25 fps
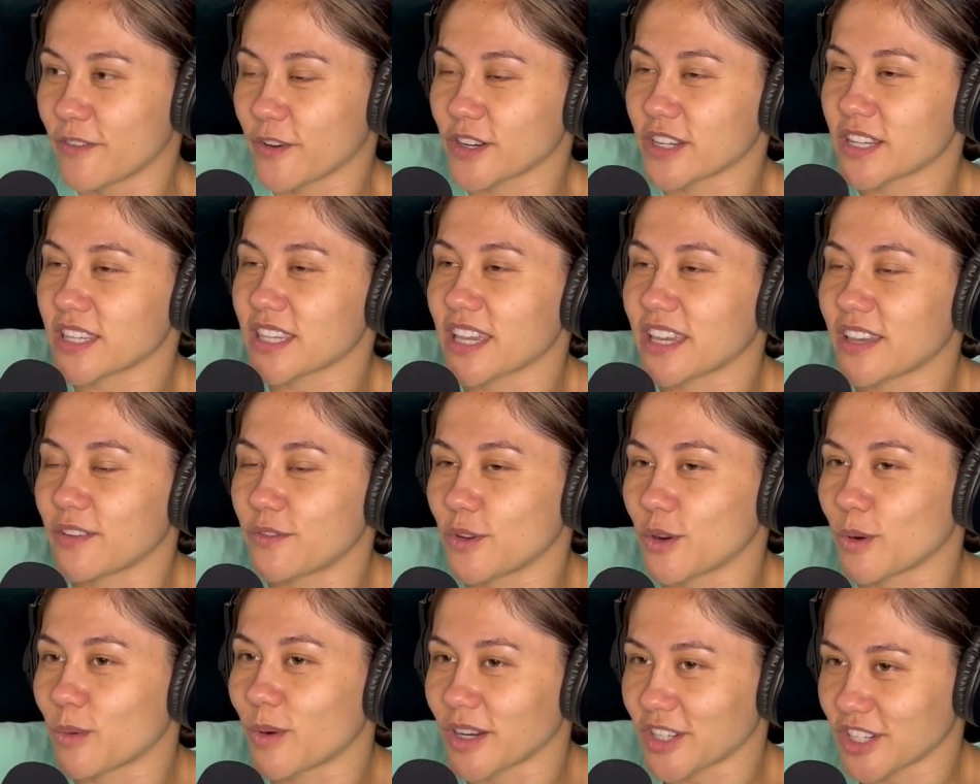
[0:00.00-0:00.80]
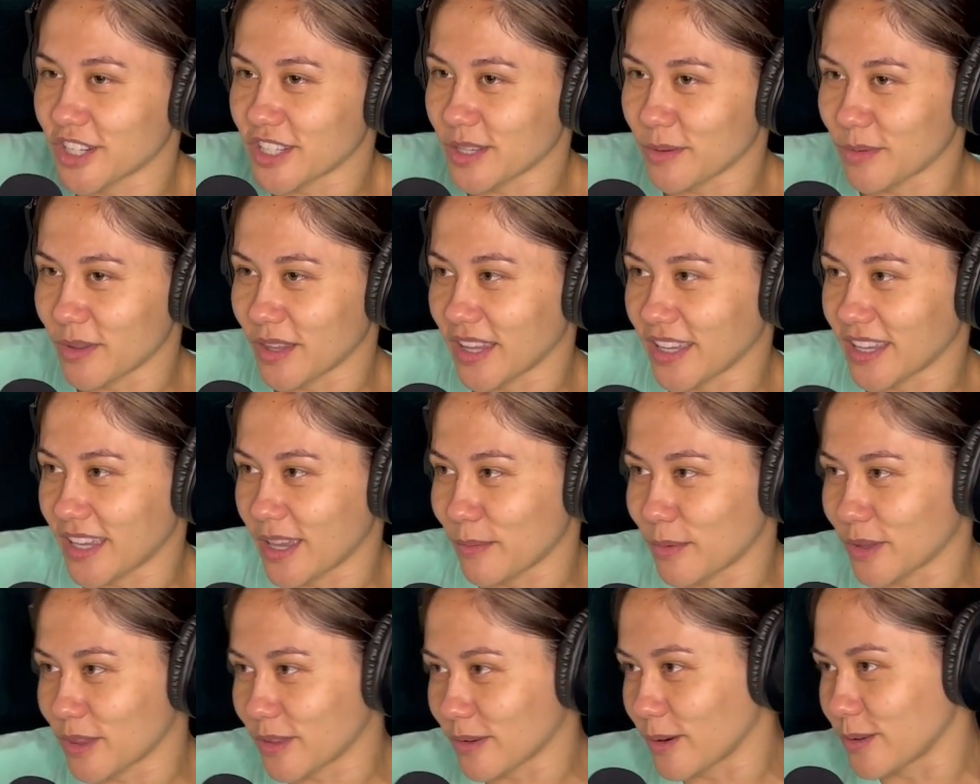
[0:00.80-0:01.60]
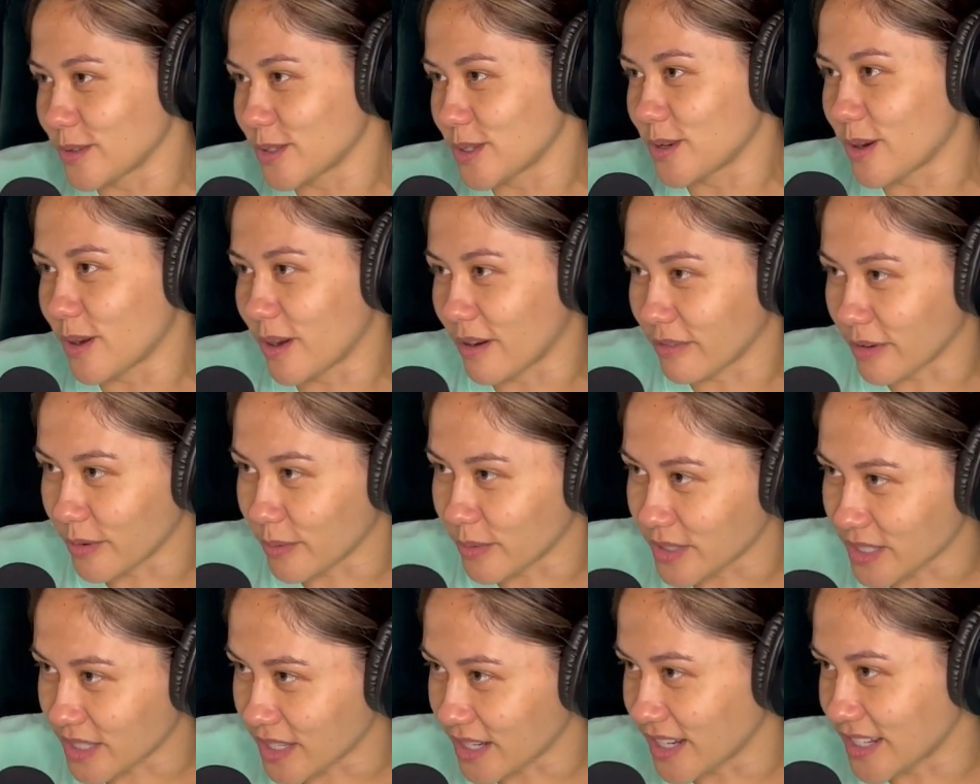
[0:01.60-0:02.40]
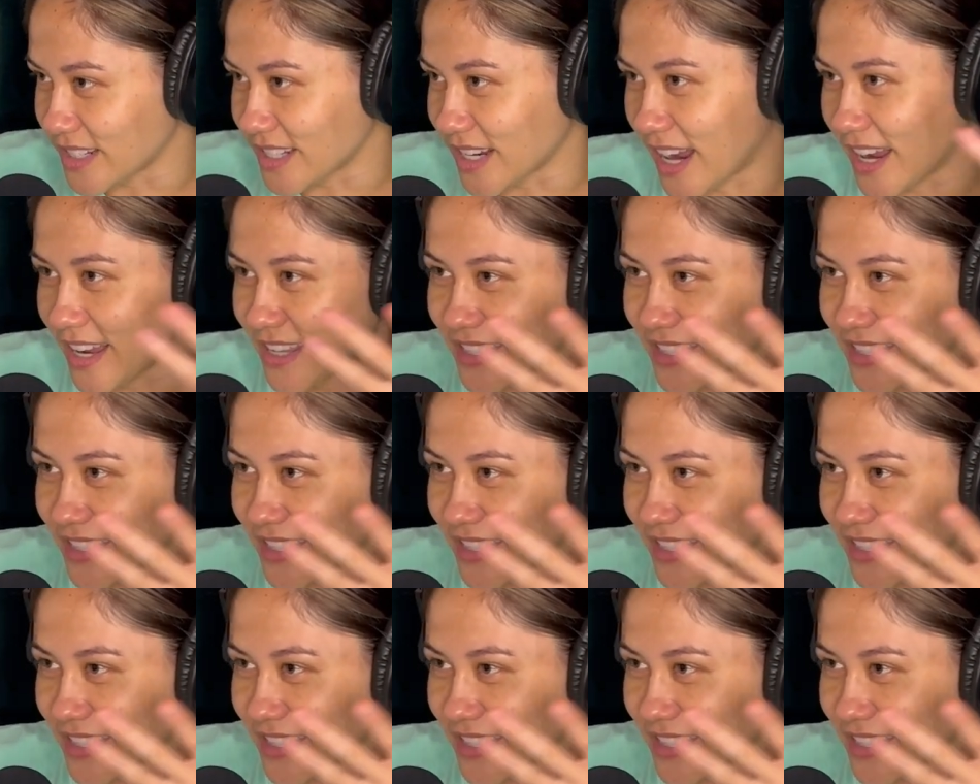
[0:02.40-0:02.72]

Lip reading: versus like if you're watching something like Game of Thrones, everyone's going to die.